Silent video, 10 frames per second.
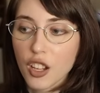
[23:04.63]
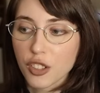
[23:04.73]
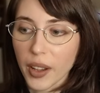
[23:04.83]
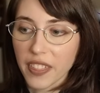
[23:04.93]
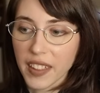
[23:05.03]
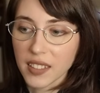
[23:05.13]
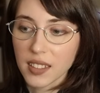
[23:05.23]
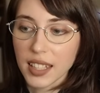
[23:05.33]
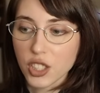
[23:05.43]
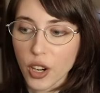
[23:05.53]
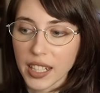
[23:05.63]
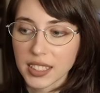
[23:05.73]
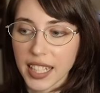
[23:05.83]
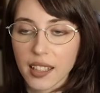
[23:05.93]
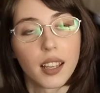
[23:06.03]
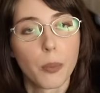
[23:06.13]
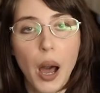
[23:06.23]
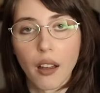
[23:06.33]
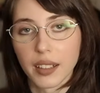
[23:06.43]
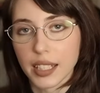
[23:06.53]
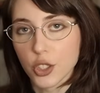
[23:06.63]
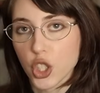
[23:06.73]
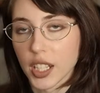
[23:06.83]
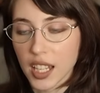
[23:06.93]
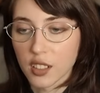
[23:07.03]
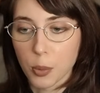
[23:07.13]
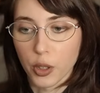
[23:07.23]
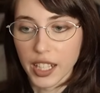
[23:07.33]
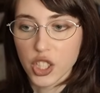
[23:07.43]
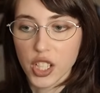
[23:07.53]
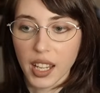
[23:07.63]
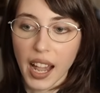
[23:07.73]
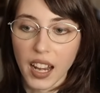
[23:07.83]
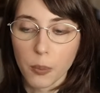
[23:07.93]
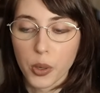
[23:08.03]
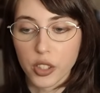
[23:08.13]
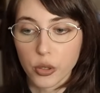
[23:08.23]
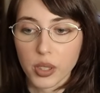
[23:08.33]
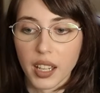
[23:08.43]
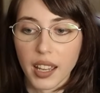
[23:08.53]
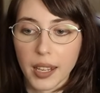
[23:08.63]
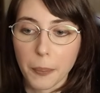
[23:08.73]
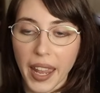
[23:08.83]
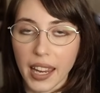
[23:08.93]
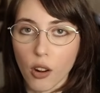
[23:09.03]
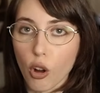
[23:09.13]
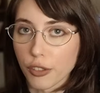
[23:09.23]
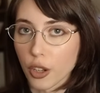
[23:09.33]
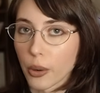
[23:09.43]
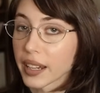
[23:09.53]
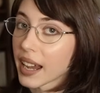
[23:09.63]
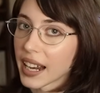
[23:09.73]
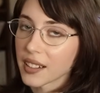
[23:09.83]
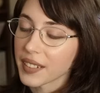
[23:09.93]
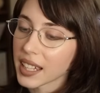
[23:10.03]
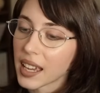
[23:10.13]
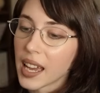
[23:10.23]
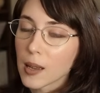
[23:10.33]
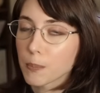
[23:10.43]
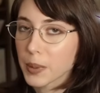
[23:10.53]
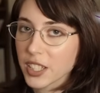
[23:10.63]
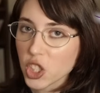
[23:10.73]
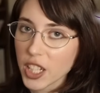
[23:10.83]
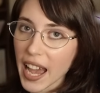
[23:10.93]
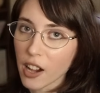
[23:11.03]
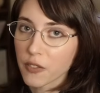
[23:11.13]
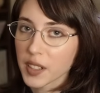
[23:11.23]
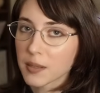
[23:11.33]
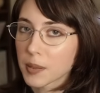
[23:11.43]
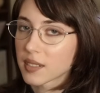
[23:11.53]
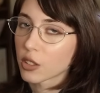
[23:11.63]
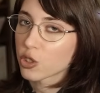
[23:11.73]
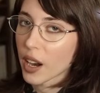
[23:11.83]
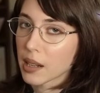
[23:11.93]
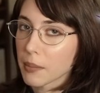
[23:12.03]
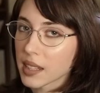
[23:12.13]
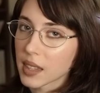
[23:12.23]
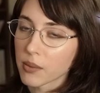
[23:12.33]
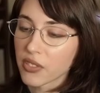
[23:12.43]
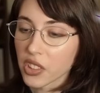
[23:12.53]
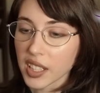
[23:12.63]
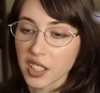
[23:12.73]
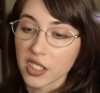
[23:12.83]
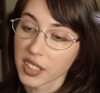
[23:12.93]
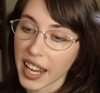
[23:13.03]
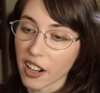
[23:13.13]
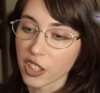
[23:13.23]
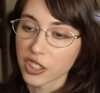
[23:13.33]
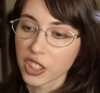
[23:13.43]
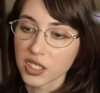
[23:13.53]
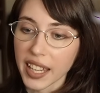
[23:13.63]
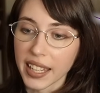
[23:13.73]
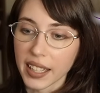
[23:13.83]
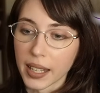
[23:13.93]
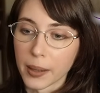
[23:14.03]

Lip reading: So I think they tried to take like a Polynesian inspiration and kind of put Yuna and Pain also in kind of like beachy outfits, but still try and make them feel like they're a character. Like